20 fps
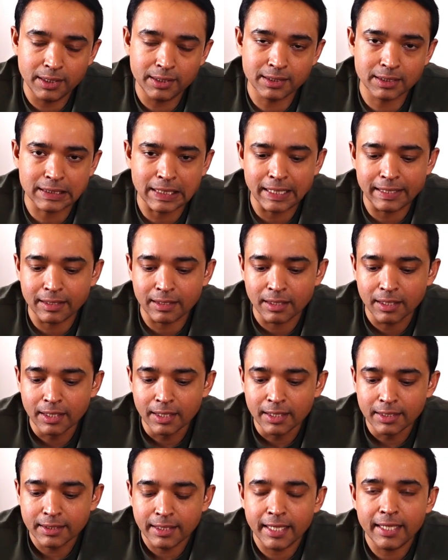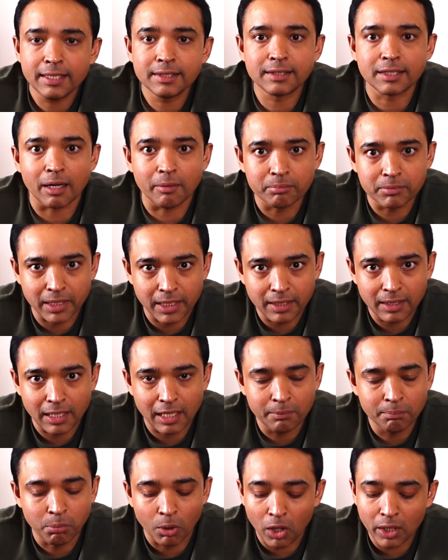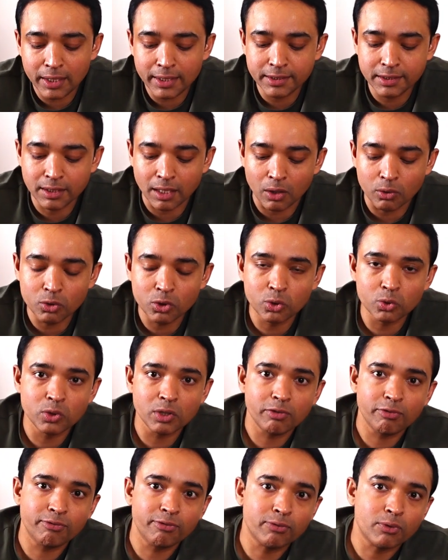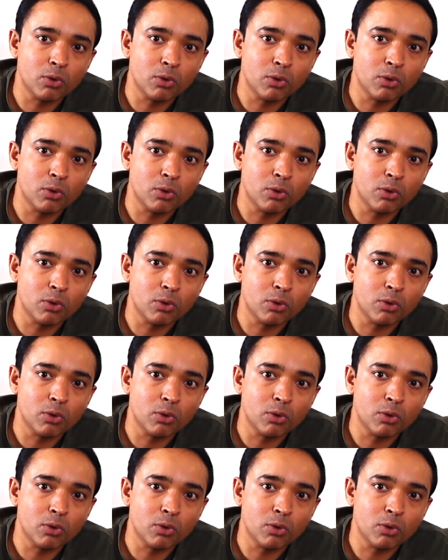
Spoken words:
it's like take something and boil it down to the